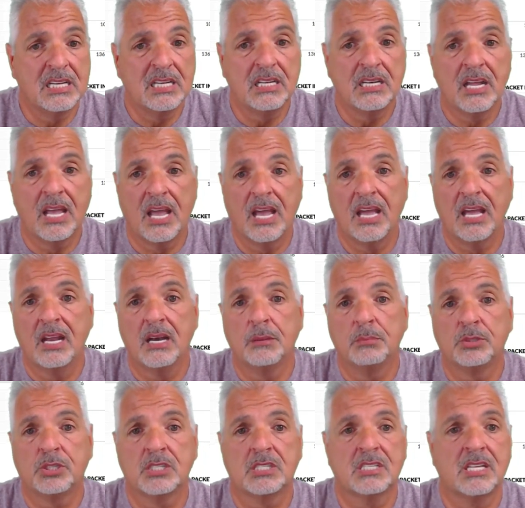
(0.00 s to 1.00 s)
and
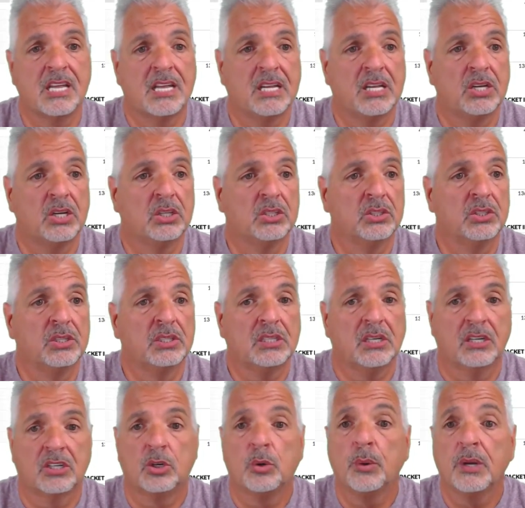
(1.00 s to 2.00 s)
just taking a look, a
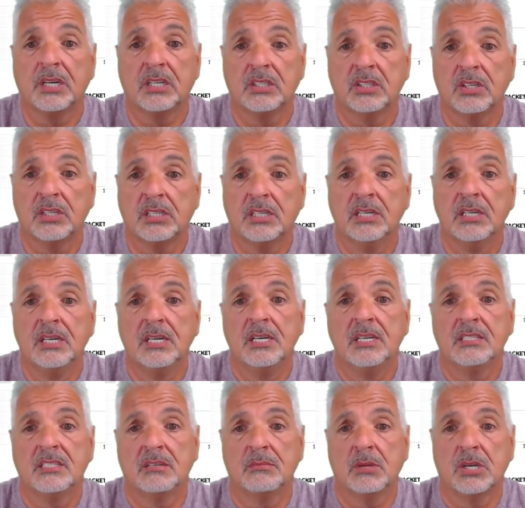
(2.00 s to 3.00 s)
quick look to
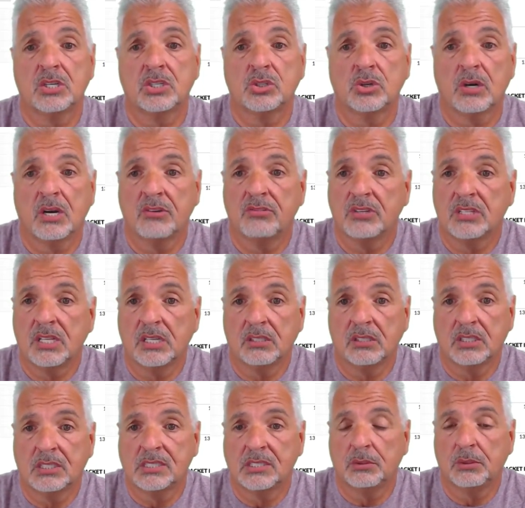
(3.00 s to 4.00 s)
make sure everything looks
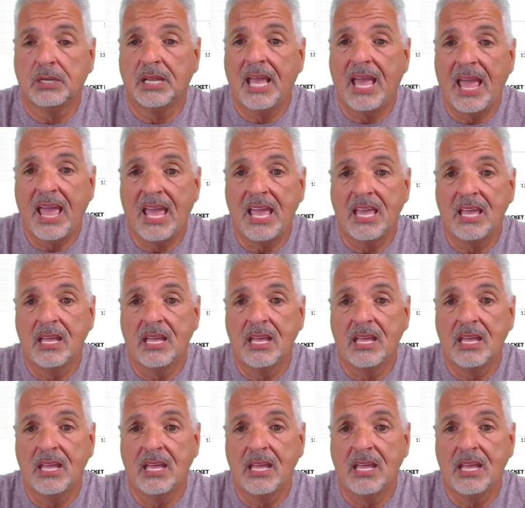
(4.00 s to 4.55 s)
okay.